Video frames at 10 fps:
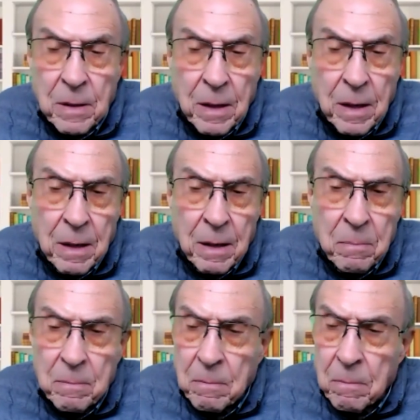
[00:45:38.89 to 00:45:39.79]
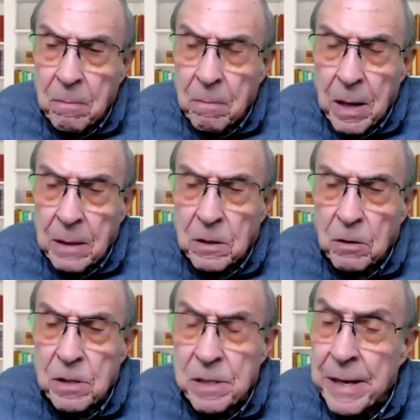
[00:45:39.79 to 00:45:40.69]
Um, well
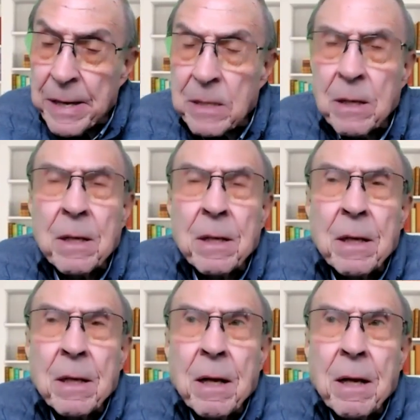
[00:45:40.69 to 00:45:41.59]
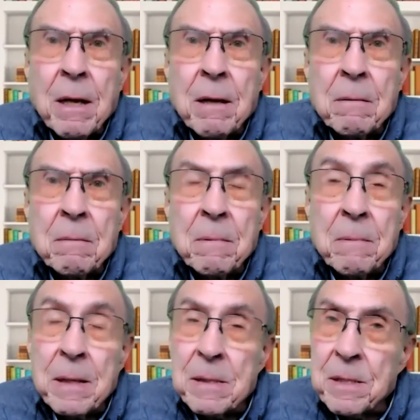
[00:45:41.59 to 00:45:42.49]
done, Sid uh,
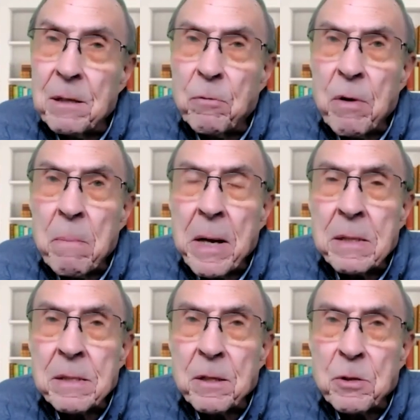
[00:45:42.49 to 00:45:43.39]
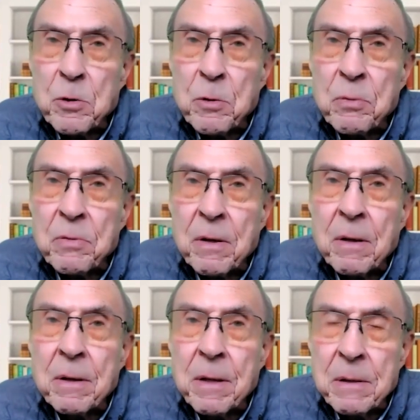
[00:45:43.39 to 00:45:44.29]
it still remains the truth that
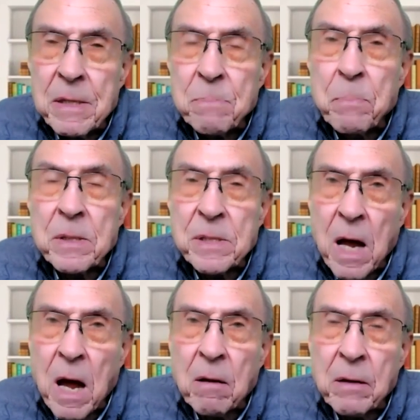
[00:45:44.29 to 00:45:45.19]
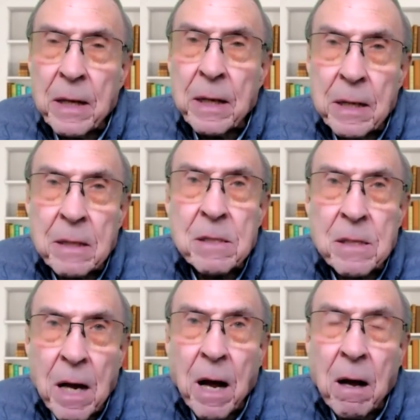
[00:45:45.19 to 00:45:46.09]
these bizarre killings
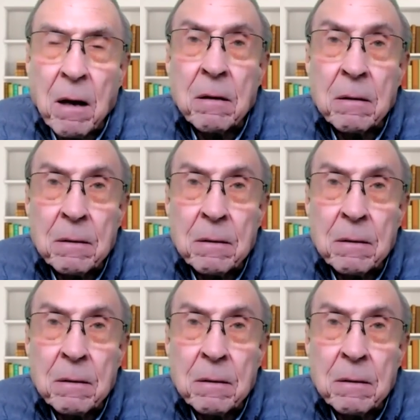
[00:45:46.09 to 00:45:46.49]
are